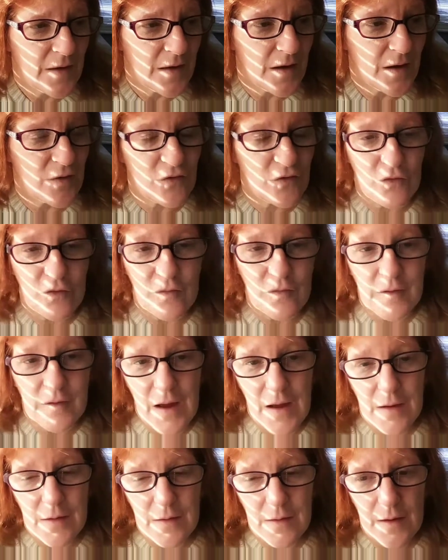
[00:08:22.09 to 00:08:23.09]
It's Just
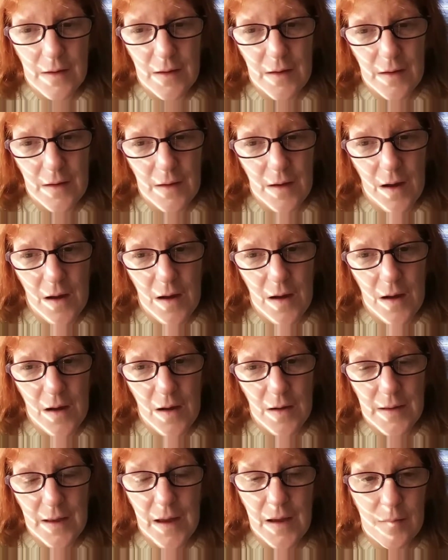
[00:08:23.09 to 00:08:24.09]
Kelly,
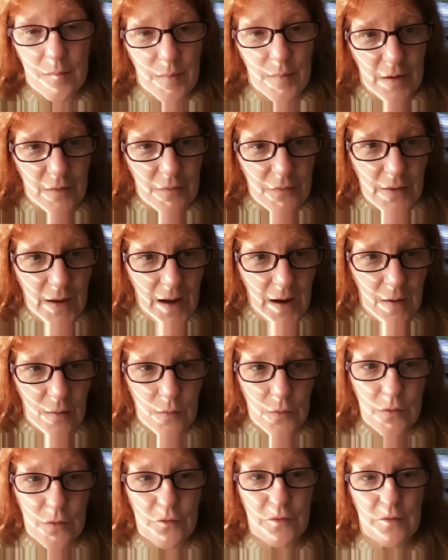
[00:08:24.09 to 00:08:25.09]
Kate and May
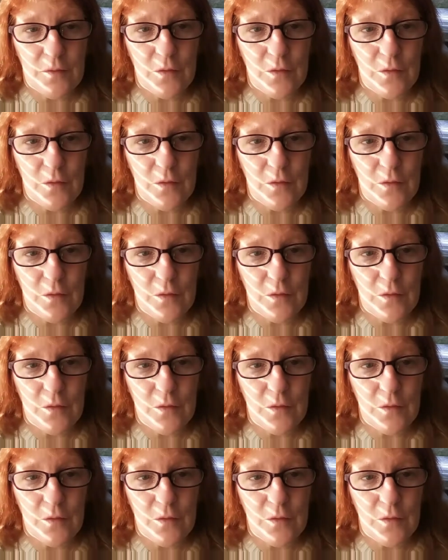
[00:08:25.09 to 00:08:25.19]
Flowers.